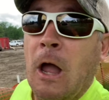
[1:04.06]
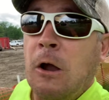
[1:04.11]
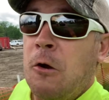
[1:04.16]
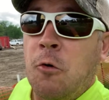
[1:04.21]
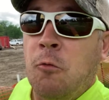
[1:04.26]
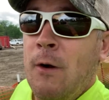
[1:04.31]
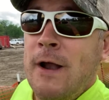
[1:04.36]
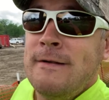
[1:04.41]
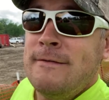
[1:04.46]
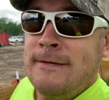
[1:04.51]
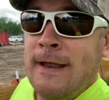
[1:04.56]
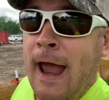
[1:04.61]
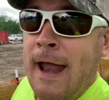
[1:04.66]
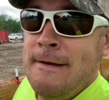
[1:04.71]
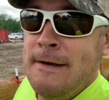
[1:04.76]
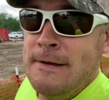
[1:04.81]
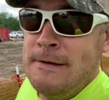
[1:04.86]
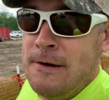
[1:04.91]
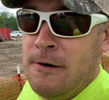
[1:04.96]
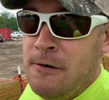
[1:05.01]
quit
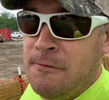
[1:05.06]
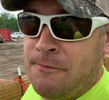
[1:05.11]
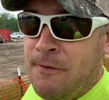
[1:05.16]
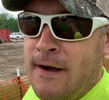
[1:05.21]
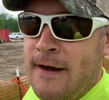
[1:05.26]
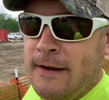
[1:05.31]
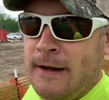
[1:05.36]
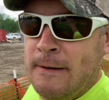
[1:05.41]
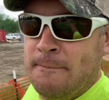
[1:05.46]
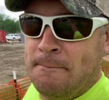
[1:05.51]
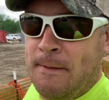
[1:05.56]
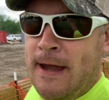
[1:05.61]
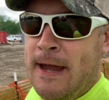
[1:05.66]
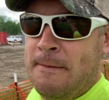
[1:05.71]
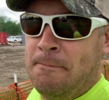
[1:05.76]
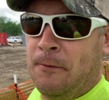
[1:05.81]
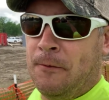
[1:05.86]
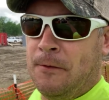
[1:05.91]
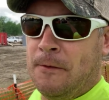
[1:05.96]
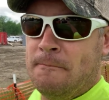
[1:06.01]
sending your freaking
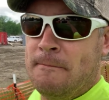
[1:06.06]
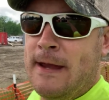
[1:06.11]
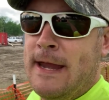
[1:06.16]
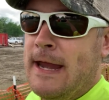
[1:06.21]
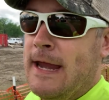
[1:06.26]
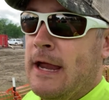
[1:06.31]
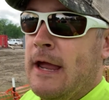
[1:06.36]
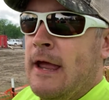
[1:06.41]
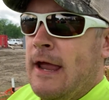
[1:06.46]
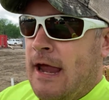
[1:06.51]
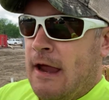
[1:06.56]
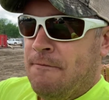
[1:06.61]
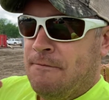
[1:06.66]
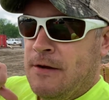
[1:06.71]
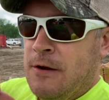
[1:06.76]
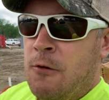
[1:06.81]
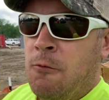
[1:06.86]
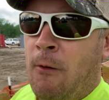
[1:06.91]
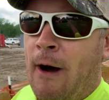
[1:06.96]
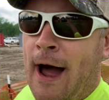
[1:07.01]
people to me if
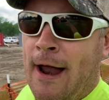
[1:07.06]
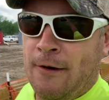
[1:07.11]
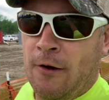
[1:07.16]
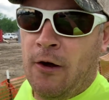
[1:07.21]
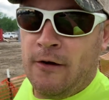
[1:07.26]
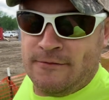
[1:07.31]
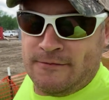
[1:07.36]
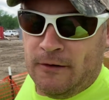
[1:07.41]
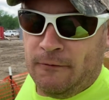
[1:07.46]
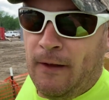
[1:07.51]
you want us to,